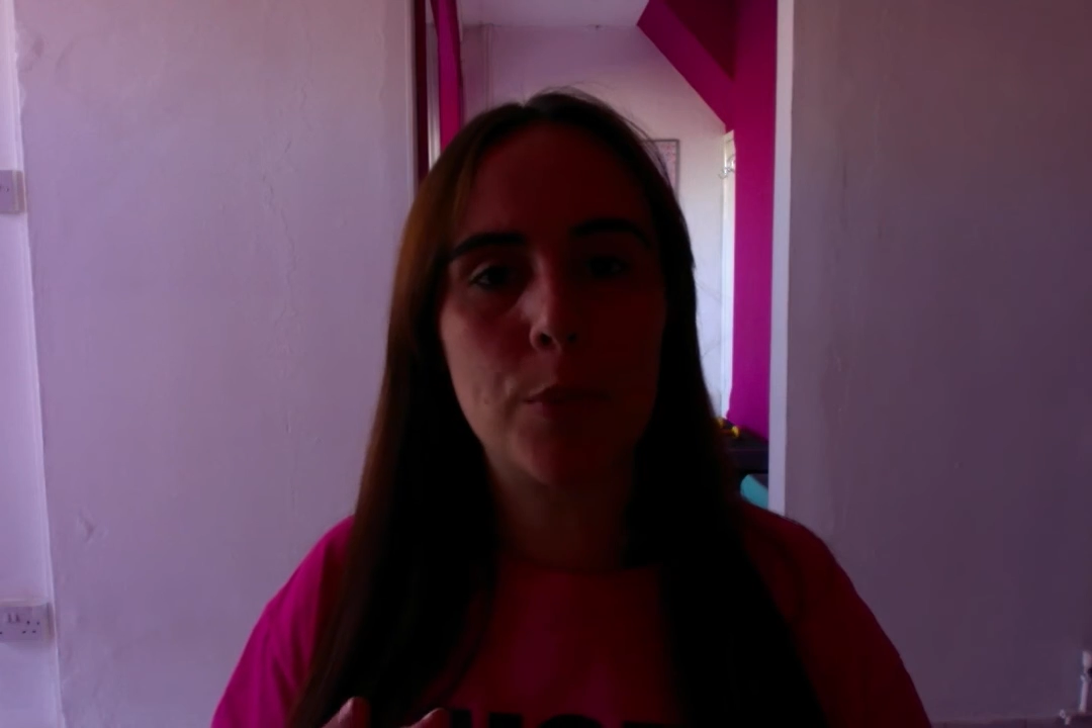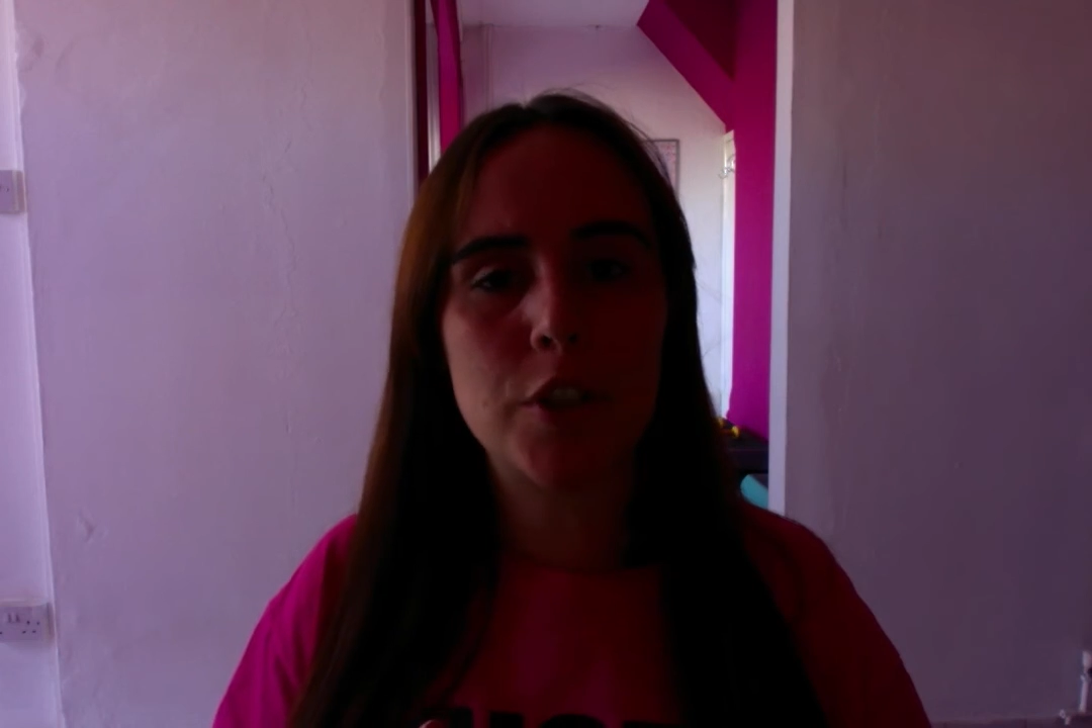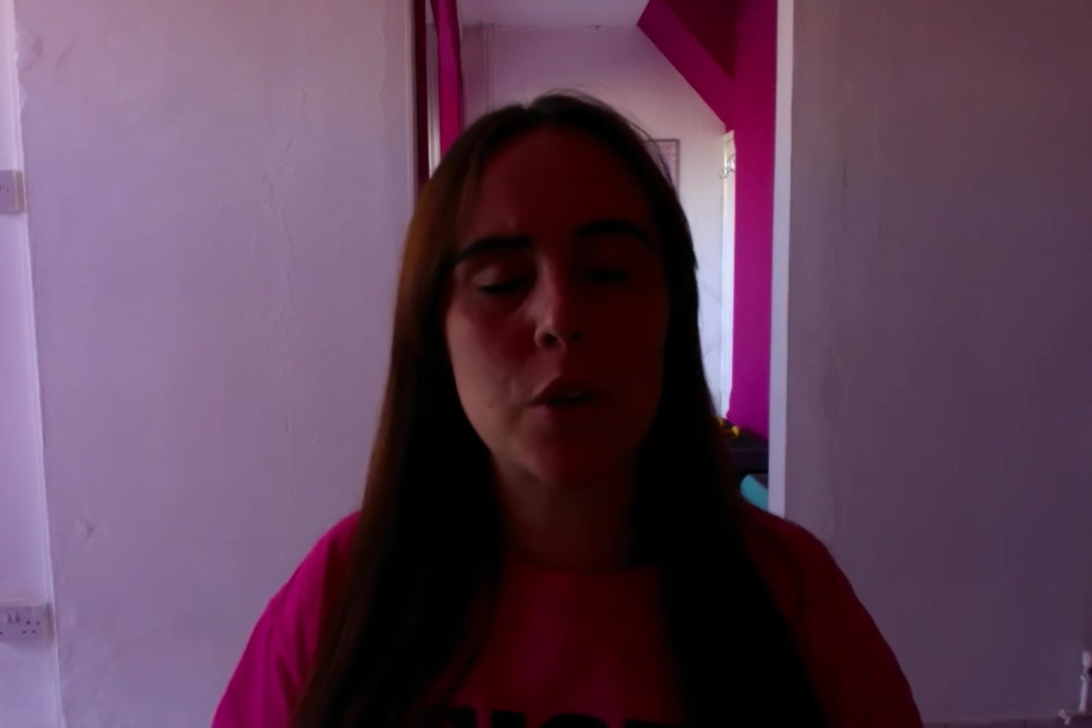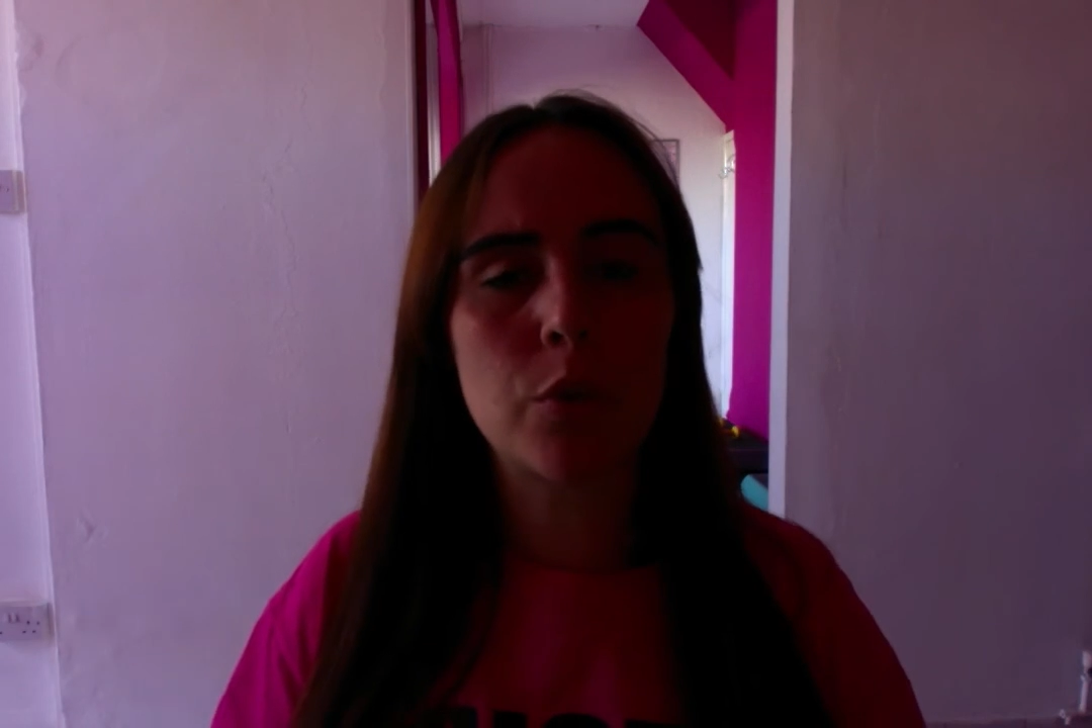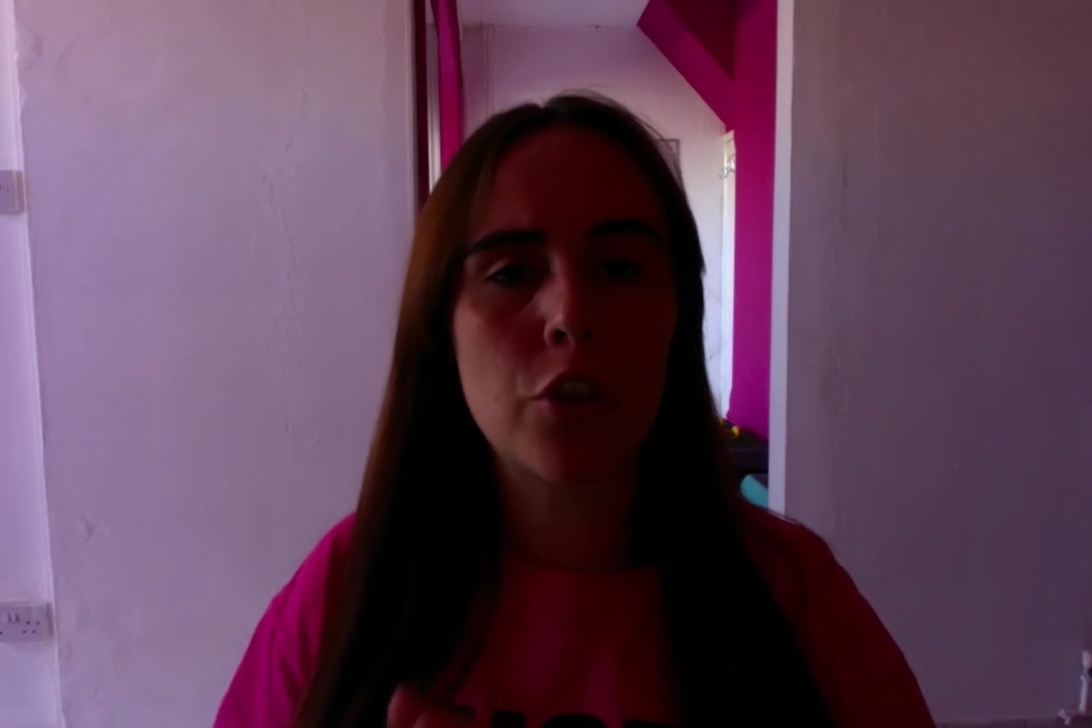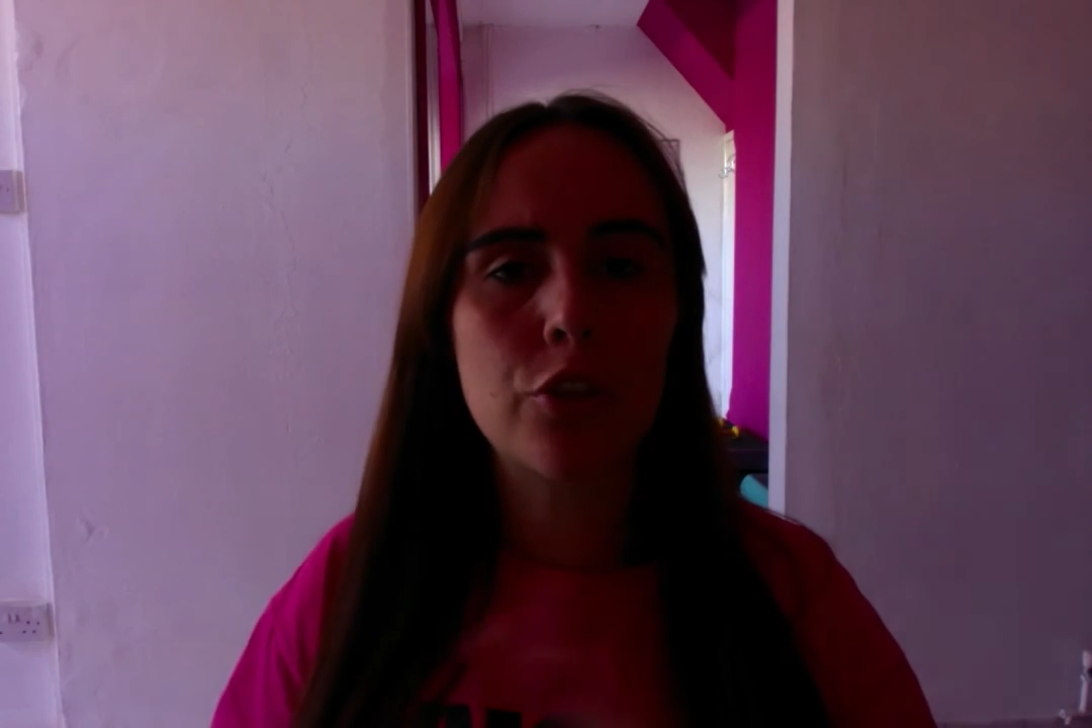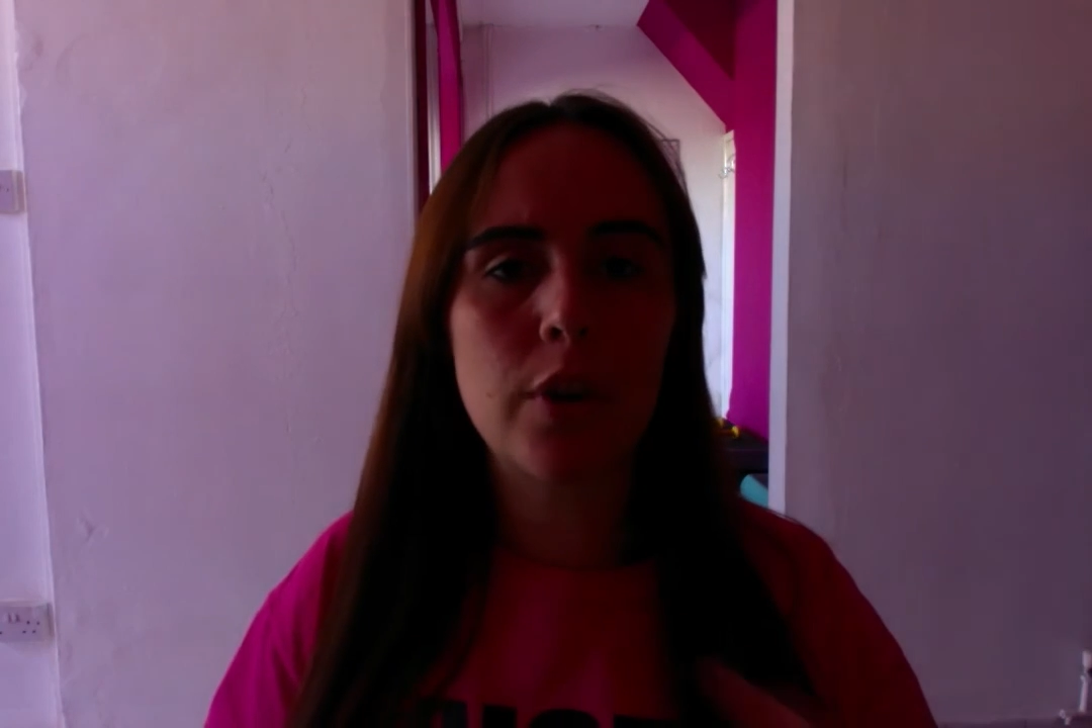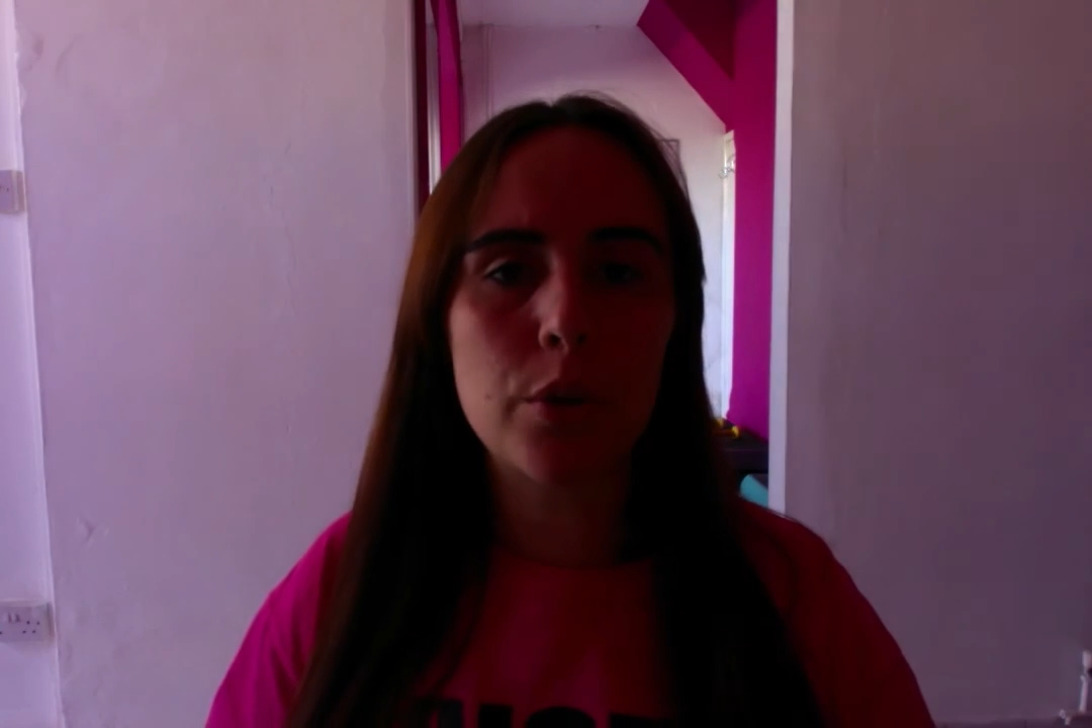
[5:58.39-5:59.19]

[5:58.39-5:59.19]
I don't want to throw